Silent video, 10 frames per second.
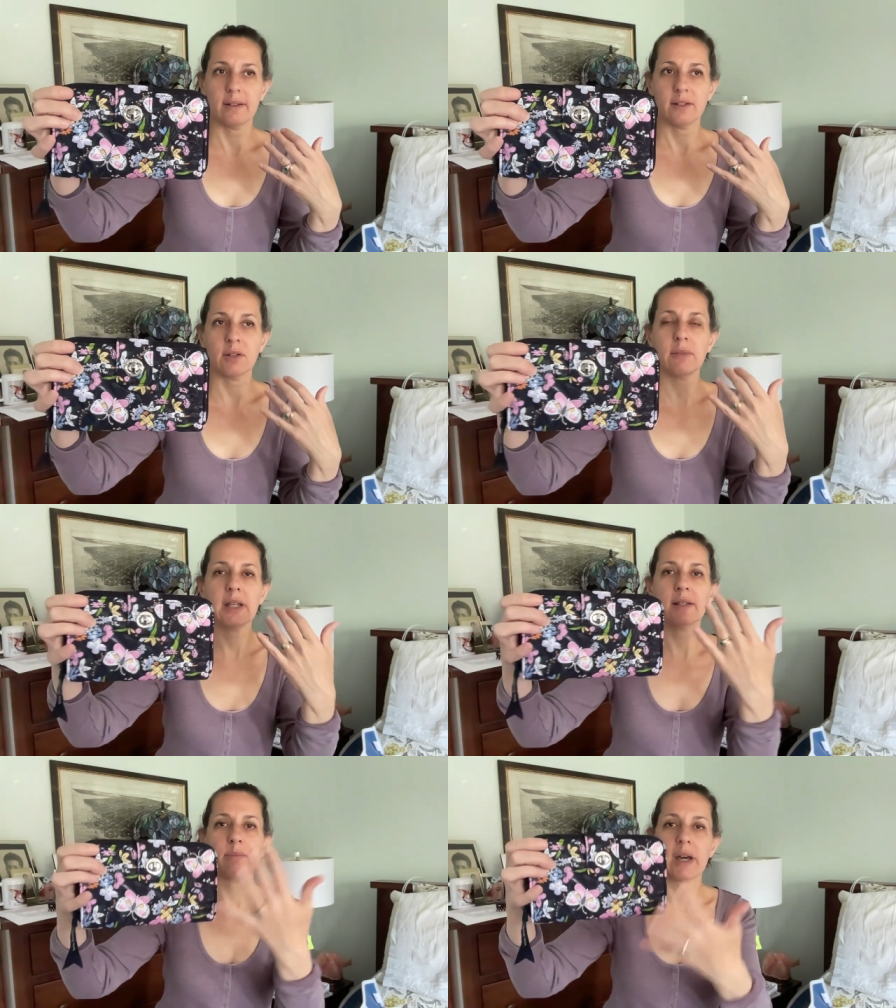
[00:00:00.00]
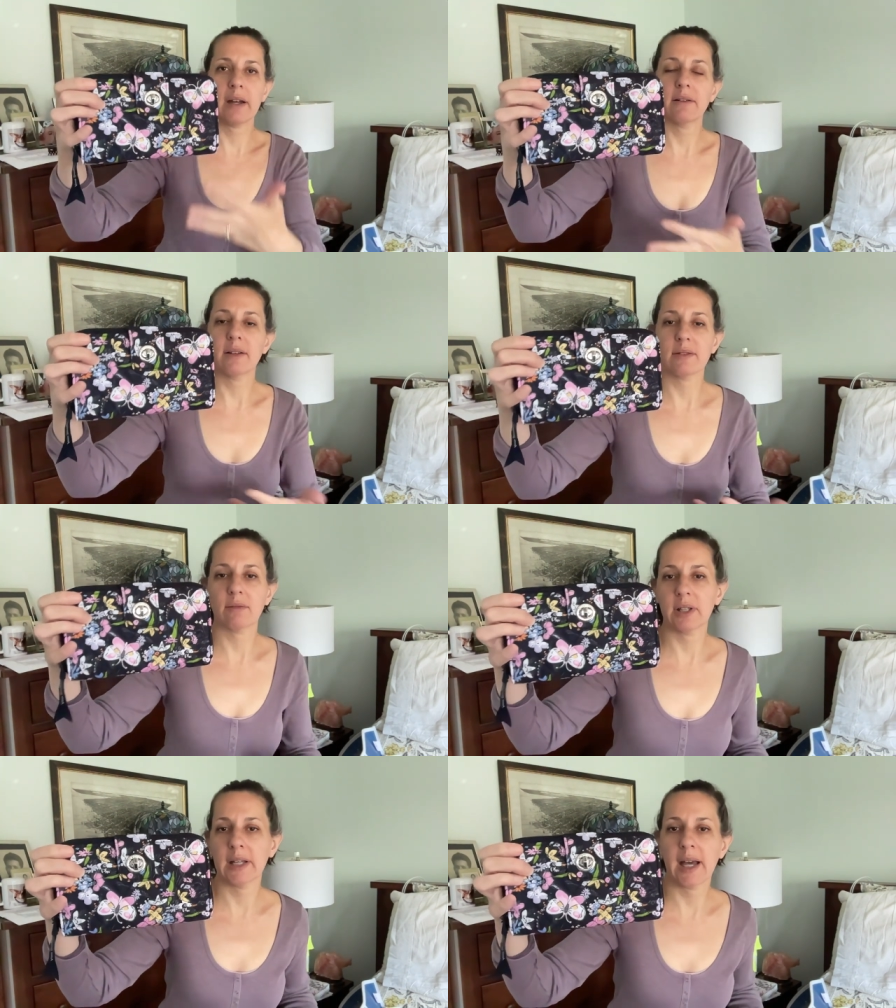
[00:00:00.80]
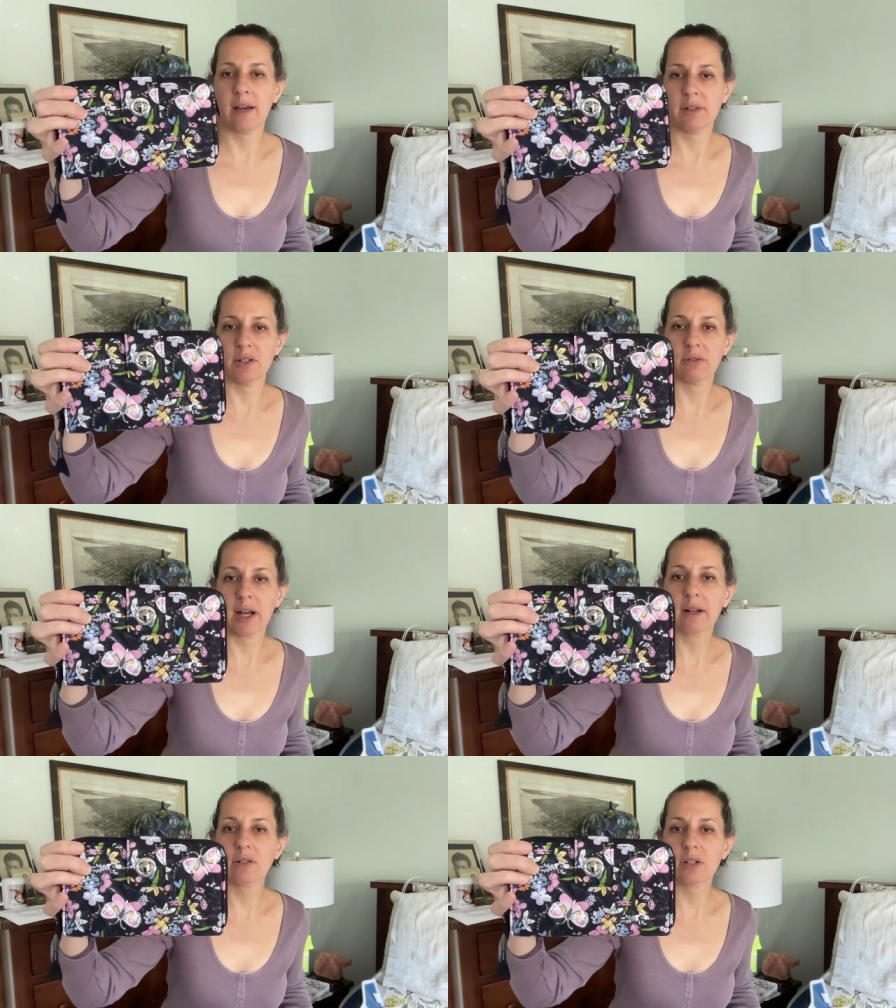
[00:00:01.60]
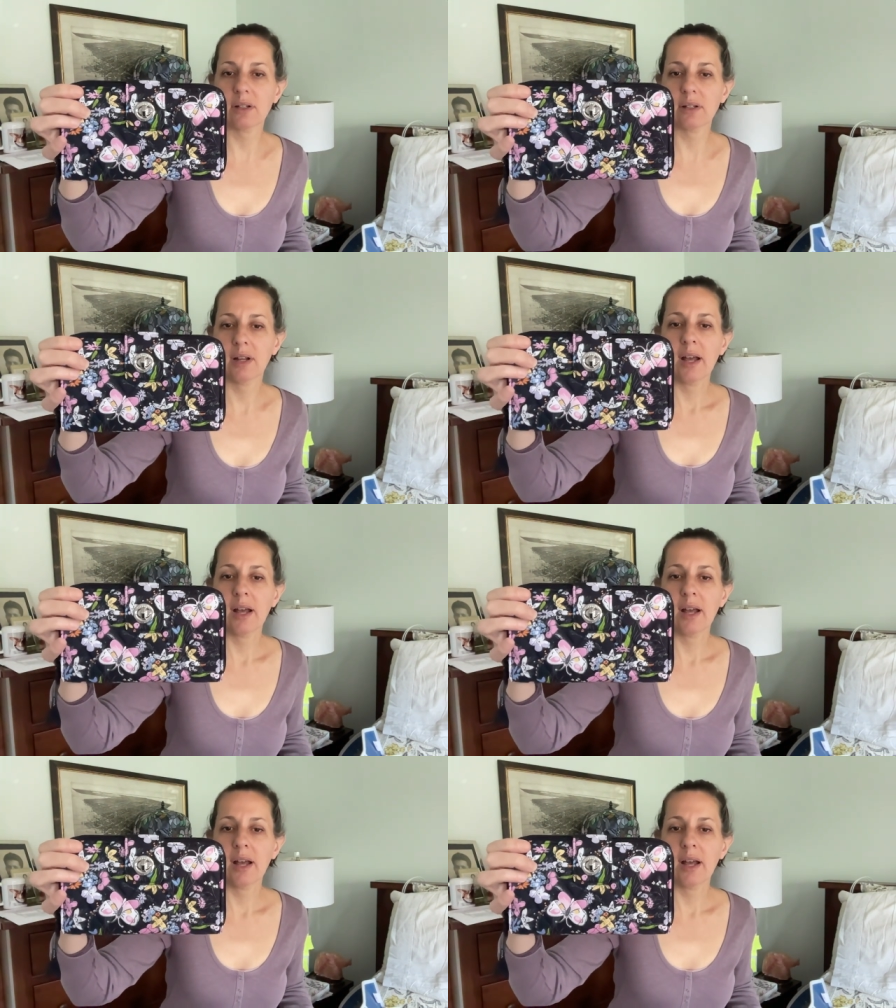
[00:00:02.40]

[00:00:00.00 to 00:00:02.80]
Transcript: to me, this pattern doesn't really have a direction.